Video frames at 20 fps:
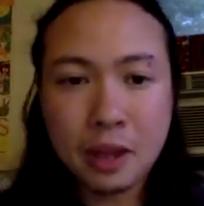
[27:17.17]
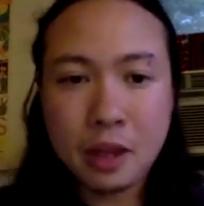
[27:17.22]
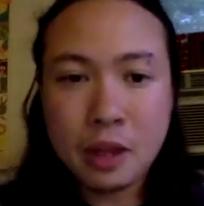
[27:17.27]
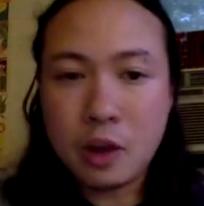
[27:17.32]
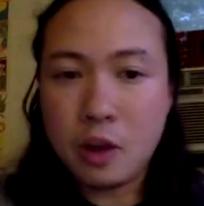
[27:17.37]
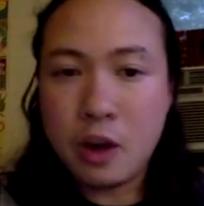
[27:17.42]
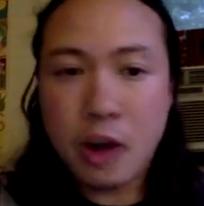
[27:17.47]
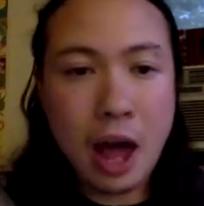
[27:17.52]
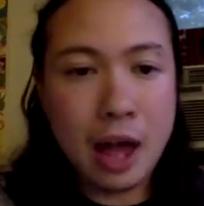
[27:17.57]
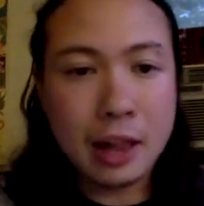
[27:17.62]

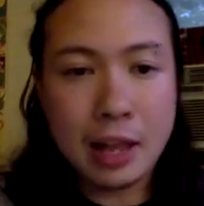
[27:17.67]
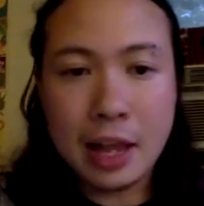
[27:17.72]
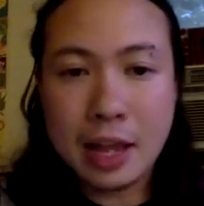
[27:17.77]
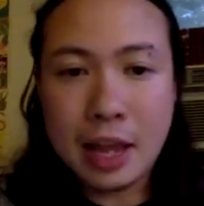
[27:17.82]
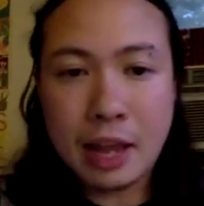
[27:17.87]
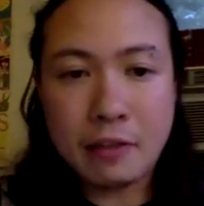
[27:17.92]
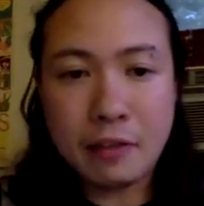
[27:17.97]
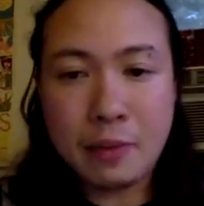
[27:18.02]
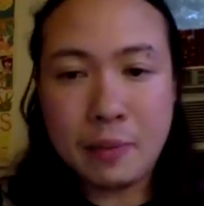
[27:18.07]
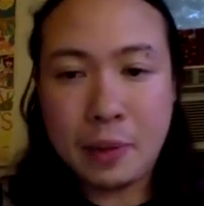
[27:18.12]
You're not
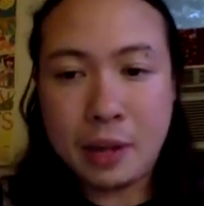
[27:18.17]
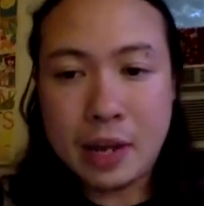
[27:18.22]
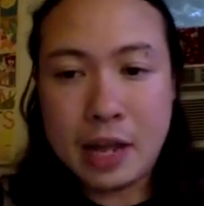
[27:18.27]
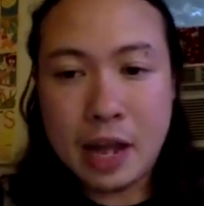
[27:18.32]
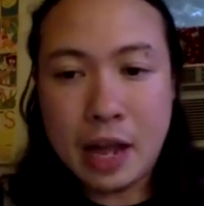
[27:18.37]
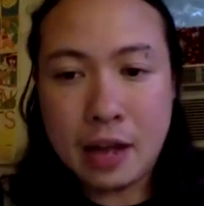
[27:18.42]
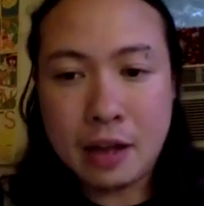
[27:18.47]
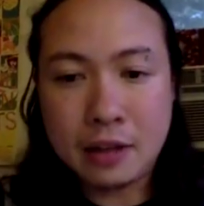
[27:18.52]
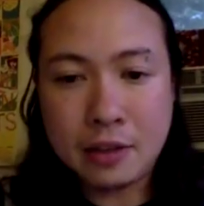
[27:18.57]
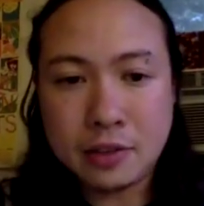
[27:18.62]
like everybody
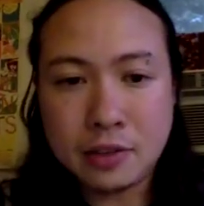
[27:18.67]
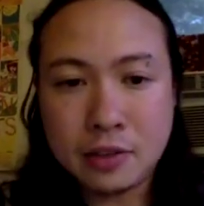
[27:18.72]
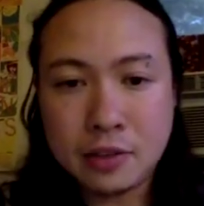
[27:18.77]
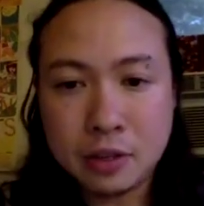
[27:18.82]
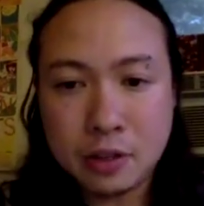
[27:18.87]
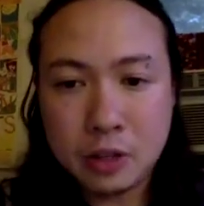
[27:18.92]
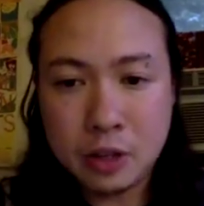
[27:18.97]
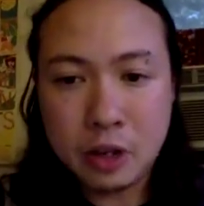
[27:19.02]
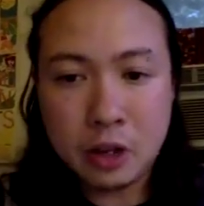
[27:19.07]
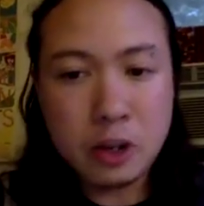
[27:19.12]
else.
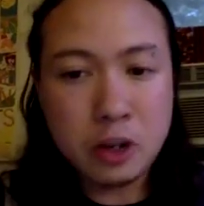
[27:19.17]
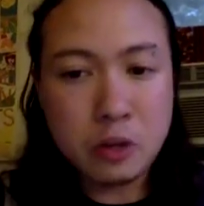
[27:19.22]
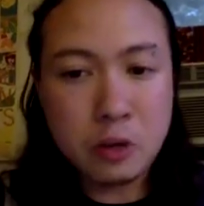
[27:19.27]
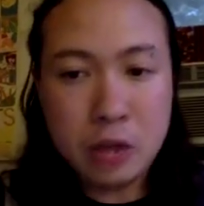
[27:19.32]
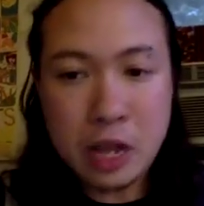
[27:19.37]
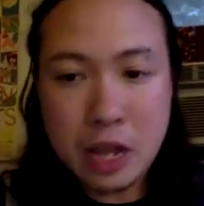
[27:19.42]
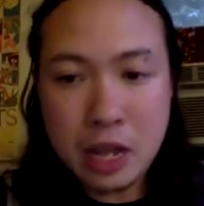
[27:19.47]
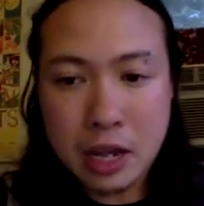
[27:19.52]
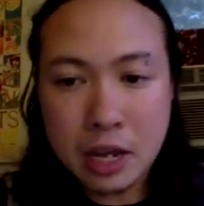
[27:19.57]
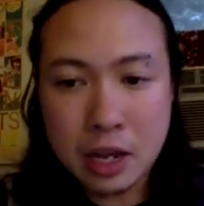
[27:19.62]
You're
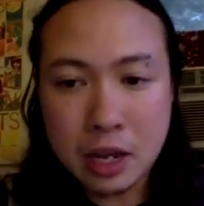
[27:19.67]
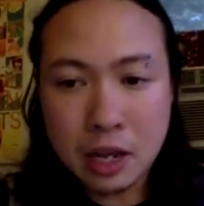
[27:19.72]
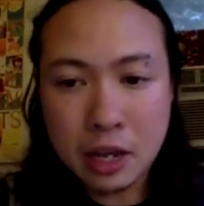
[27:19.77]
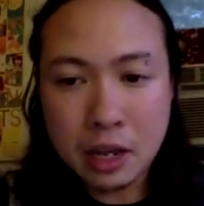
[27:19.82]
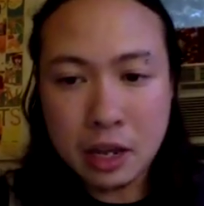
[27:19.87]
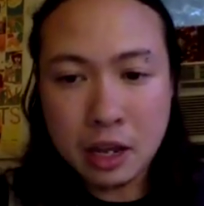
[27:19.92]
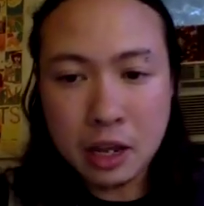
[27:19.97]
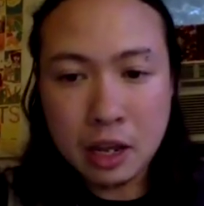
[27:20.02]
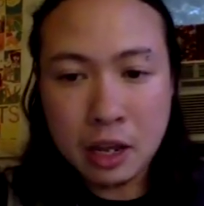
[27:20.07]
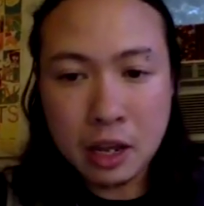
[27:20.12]
unique.
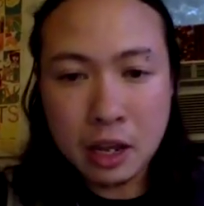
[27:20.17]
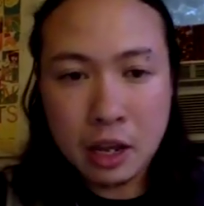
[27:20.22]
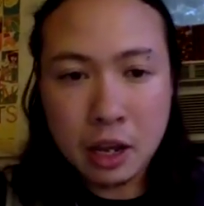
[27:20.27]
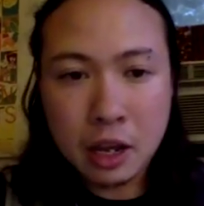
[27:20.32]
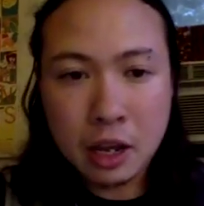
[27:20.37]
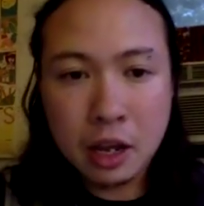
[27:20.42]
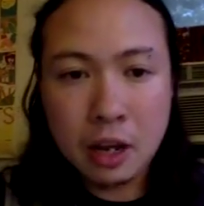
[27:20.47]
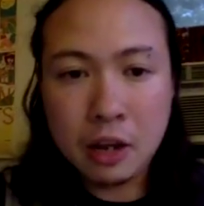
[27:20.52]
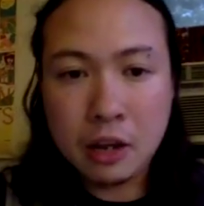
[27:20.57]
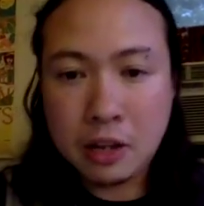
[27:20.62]

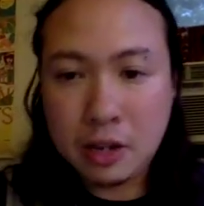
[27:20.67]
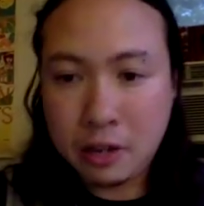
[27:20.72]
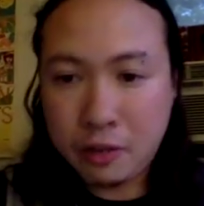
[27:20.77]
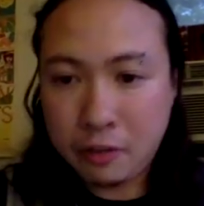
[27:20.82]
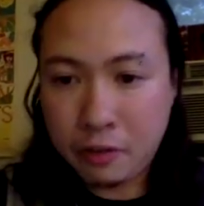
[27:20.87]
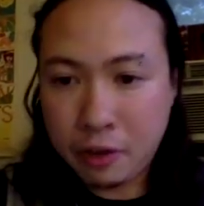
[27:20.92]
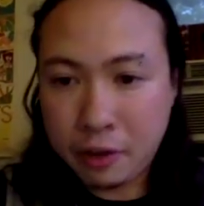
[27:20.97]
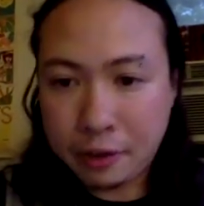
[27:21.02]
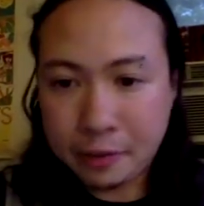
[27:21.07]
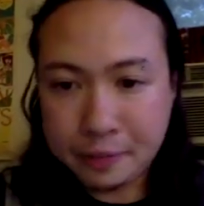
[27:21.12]
You're
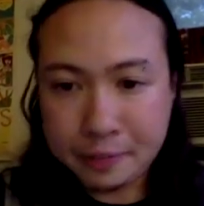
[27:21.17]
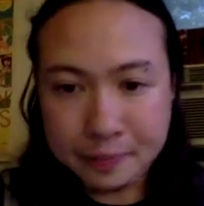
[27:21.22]
different.